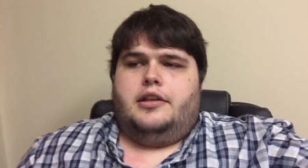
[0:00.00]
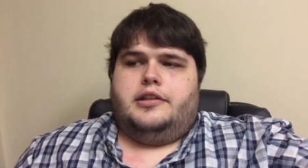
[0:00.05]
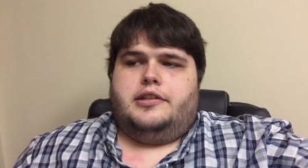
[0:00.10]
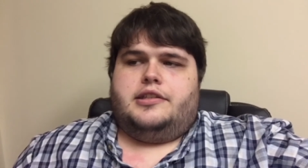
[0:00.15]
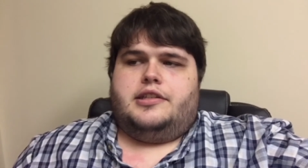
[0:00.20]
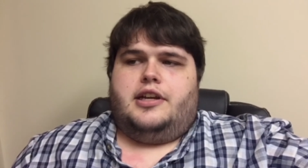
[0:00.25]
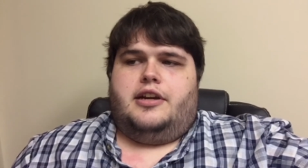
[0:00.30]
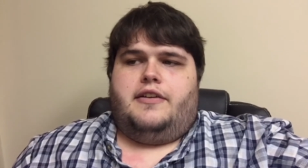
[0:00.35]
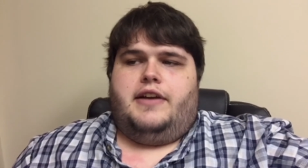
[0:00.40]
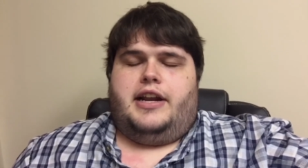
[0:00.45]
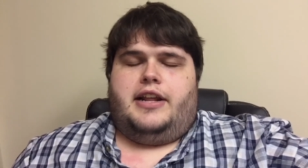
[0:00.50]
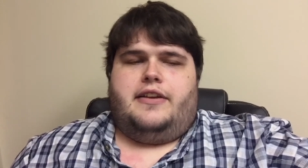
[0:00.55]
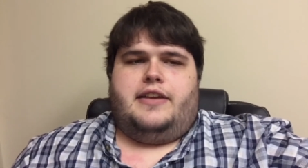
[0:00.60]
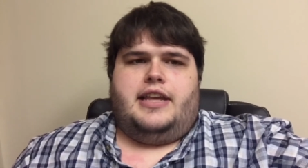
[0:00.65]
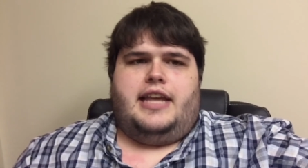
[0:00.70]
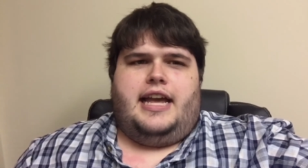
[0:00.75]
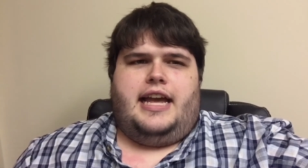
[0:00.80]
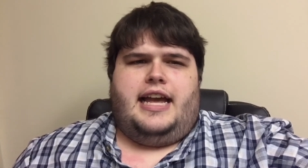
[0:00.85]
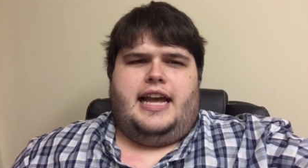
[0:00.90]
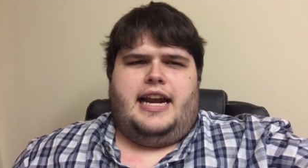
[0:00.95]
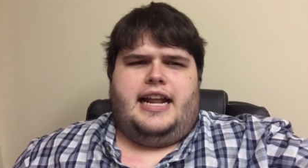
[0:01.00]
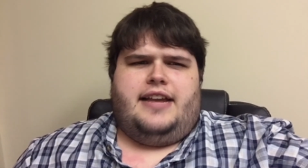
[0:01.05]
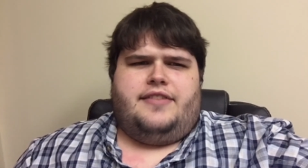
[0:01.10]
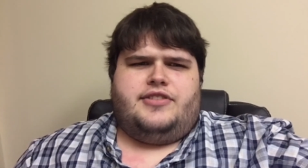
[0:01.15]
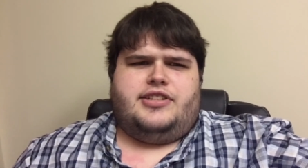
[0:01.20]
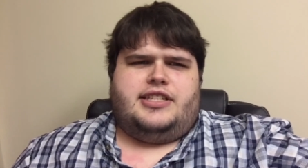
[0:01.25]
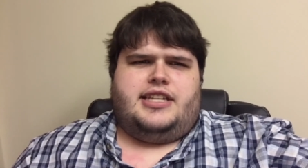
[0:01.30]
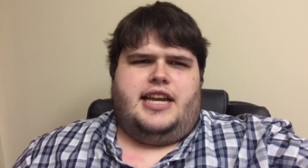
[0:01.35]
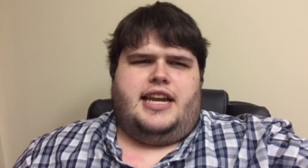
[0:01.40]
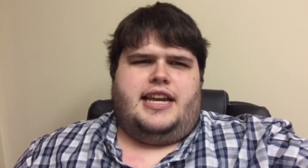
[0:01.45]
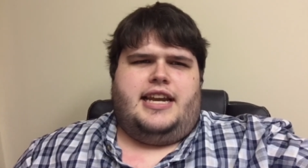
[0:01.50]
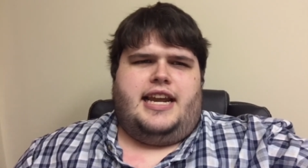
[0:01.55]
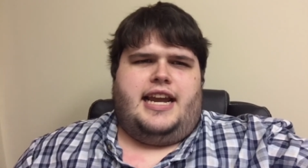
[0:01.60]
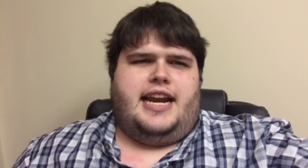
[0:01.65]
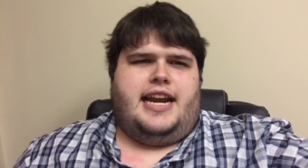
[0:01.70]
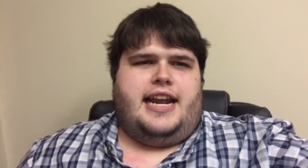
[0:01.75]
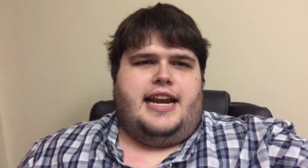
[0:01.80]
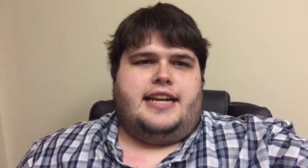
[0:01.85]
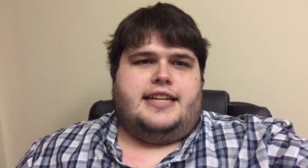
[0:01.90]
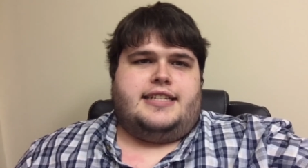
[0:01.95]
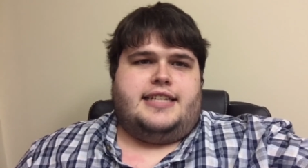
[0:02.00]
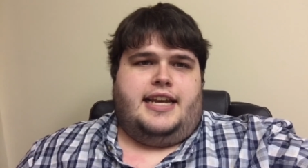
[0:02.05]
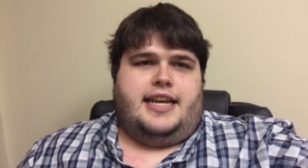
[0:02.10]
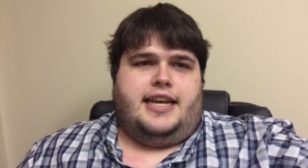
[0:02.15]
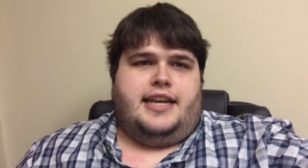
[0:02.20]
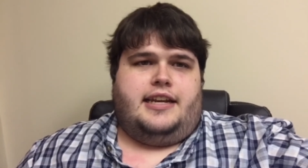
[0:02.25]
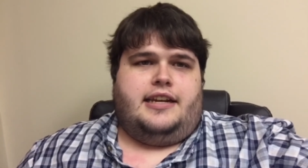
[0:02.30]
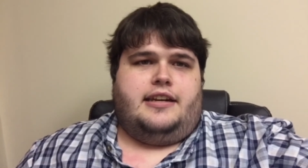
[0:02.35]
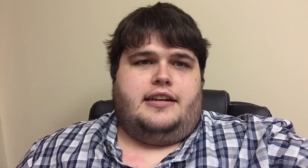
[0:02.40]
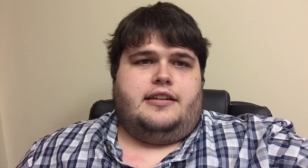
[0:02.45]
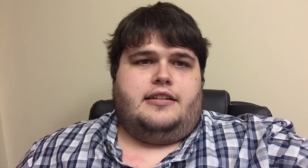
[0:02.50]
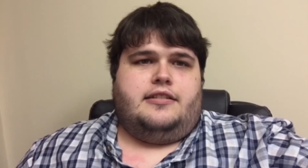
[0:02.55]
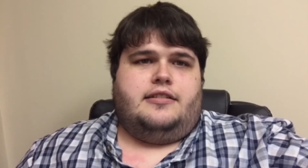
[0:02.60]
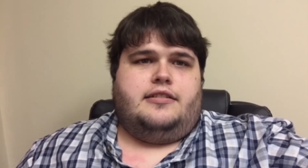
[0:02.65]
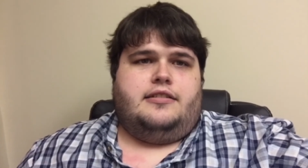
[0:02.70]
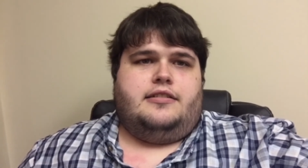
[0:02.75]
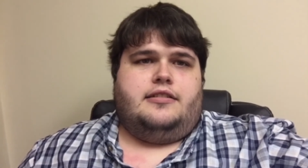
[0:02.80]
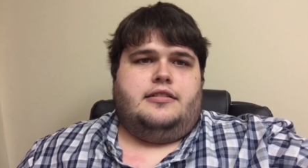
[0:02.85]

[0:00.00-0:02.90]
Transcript: So, yeah, I'd have to say 9 out of 10.